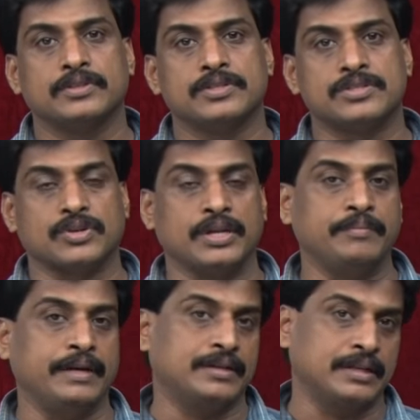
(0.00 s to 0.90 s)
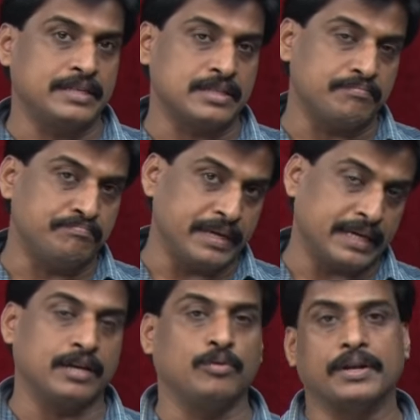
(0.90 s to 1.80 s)
Stream editor is a
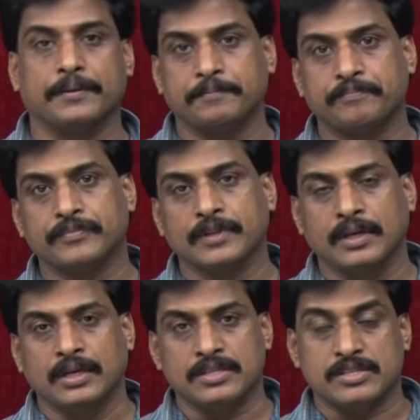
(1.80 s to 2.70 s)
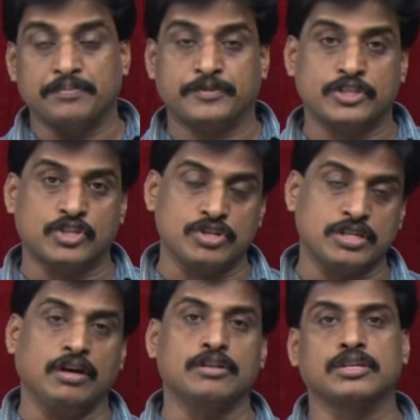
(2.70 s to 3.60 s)
bigger one.
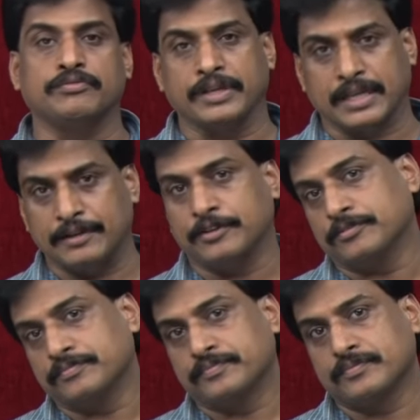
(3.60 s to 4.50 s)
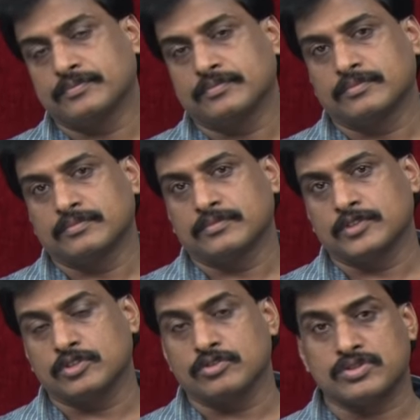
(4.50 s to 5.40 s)
Substitution also we can do.
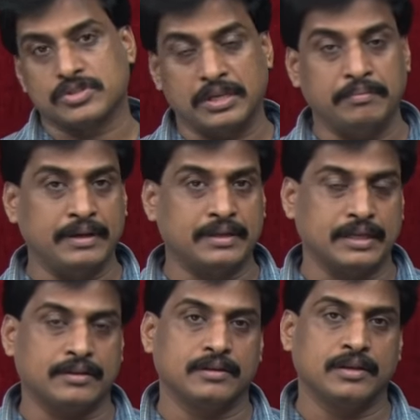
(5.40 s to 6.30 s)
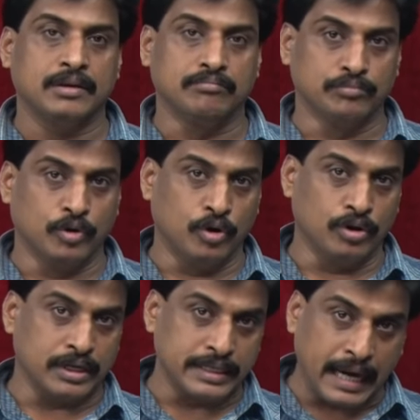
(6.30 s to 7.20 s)
So stream editor,
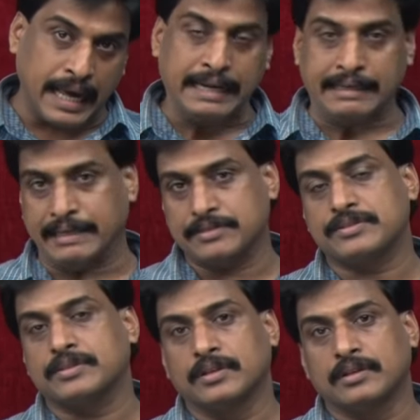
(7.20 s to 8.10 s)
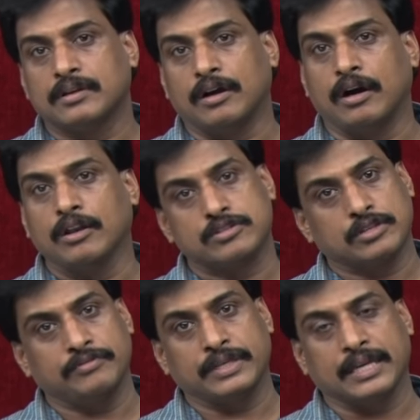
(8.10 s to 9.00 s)
more realities
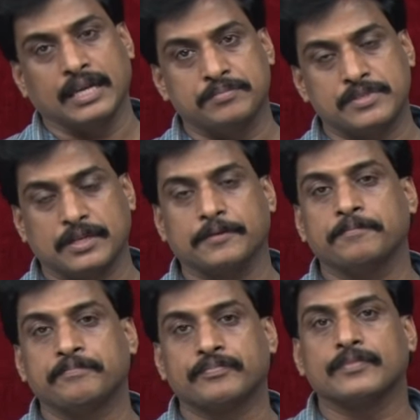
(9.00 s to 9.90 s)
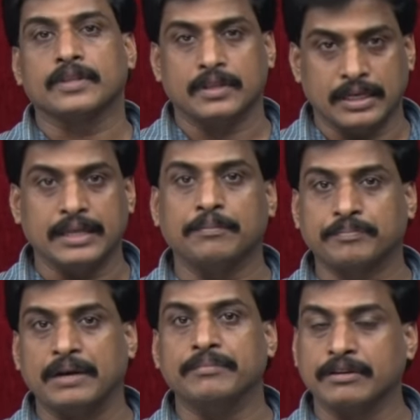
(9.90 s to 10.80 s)
also we can observe in
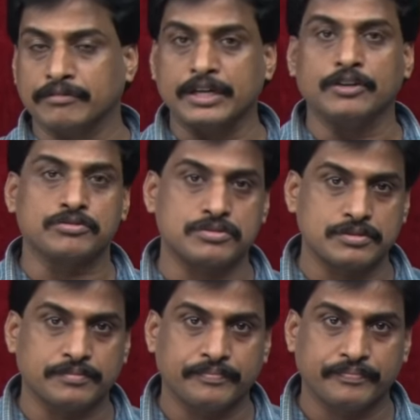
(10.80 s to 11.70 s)
upcoming videos.